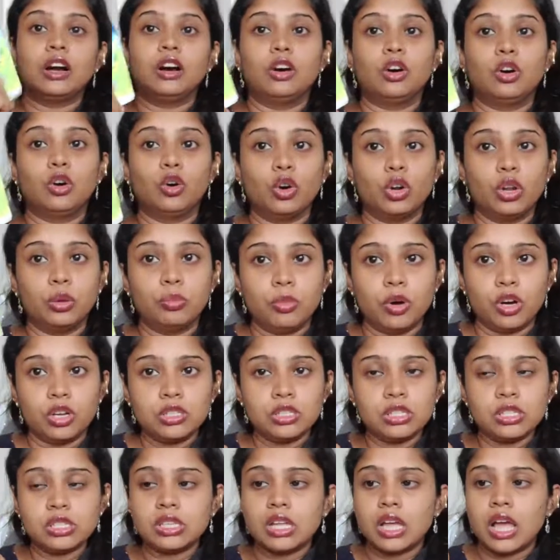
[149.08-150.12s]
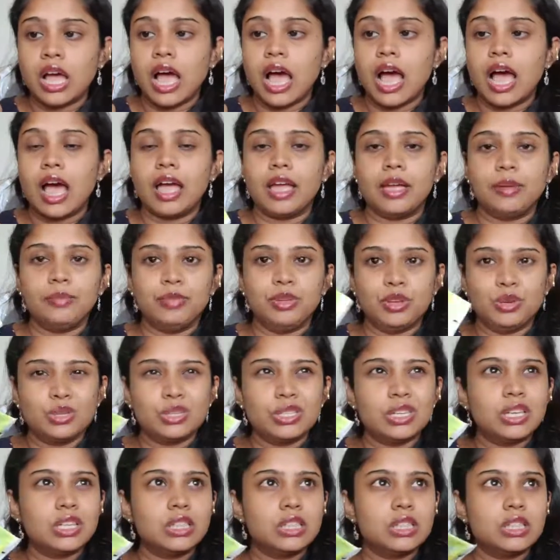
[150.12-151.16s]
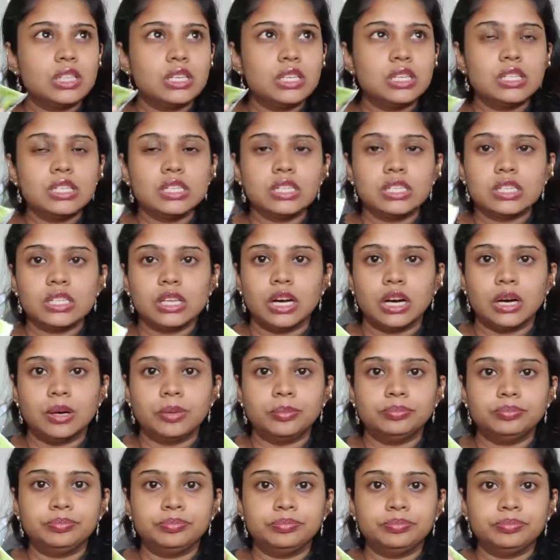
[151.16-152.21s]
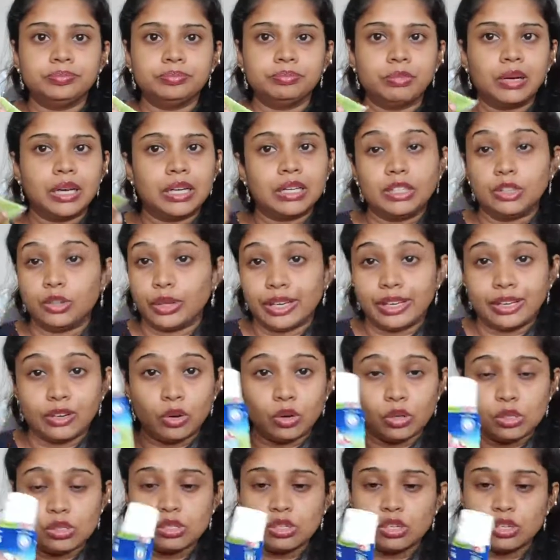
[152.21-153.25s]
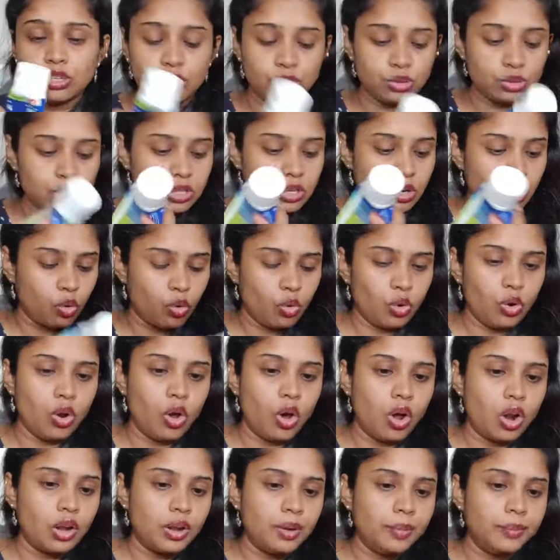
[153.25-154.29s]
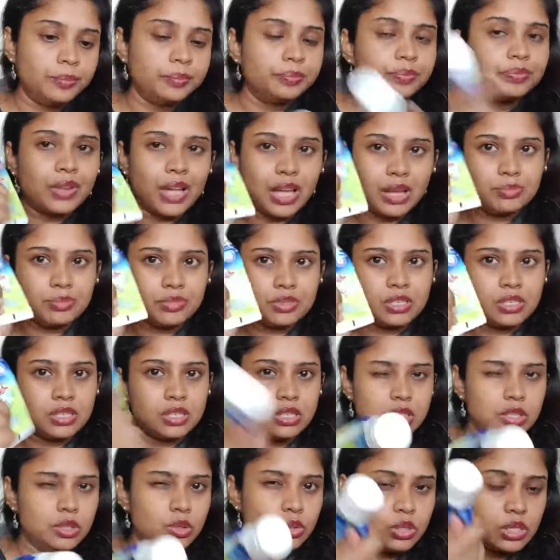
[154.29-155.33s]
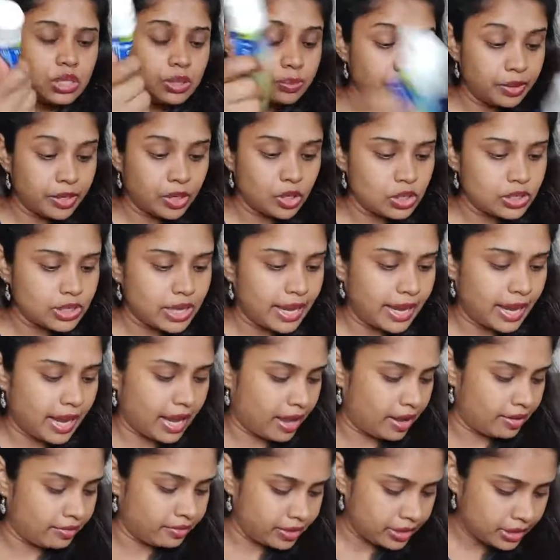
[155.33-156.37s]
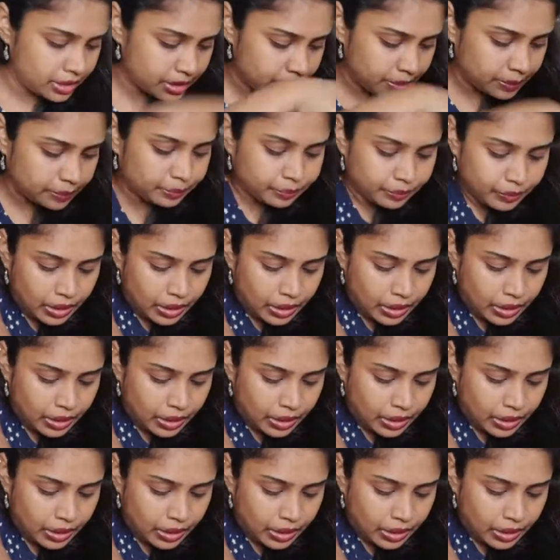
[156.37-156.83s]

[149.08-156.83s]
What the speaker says: Odomos. I am using this, but you can also use a roll-on. I'm still using because I have it.